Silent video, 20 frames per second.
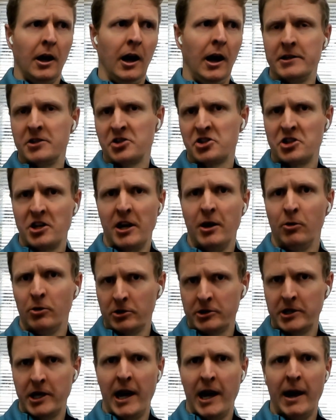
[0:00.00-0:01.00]
in a sale
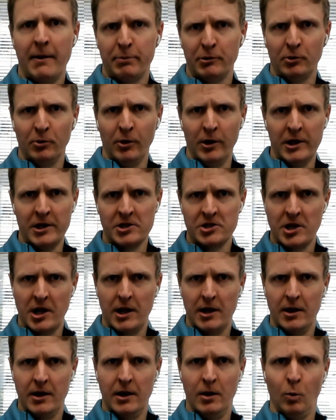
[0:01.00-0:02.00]
or capital raise,
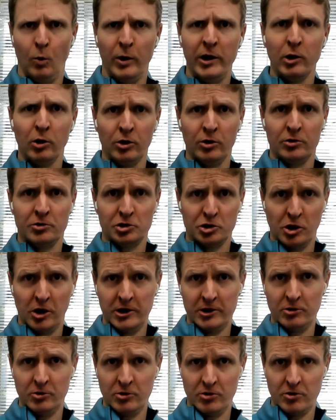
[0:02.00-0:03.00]
we are
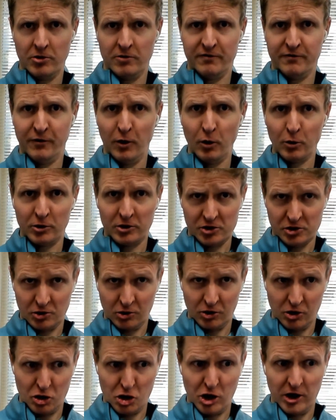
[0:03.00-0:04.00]
trying to focus
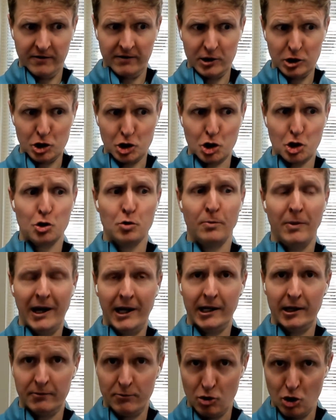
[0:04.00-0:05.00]
on achieving two
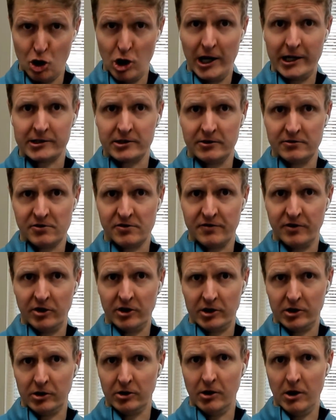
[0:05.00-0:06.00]
main objectives for
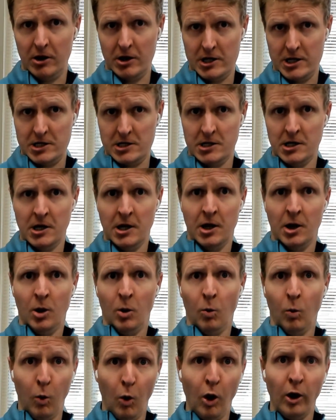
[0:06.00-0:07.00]
the client.
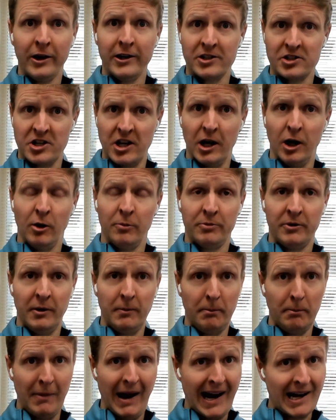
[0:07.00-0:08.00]
One is to help
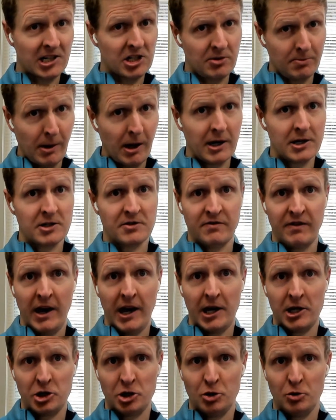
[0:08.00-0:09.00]
them maximize
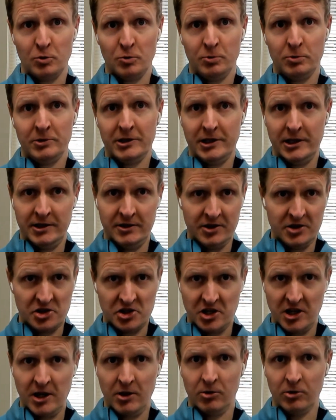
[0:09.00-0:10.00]
value in the
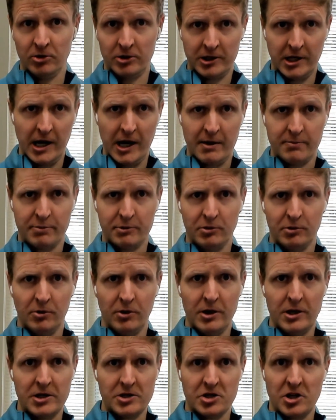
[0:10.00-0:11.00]
sale or capital
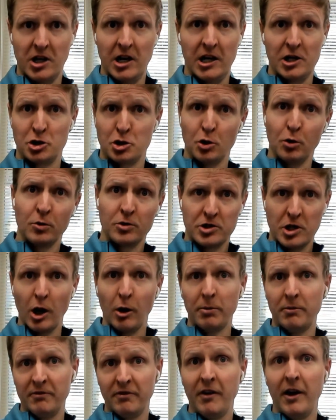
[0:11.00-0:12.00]
raise. And two is
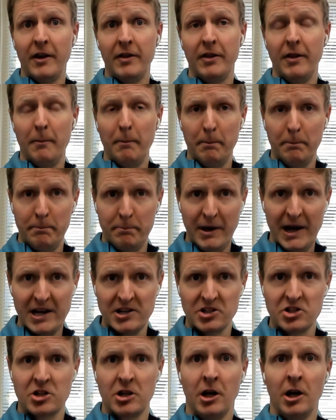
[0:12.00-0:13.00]
help them find the
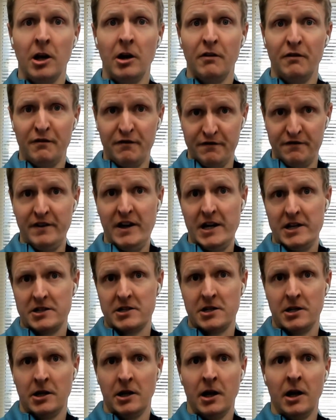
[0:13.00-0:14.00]
best
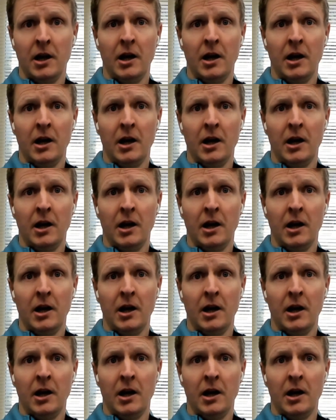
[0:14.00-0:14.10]
fit.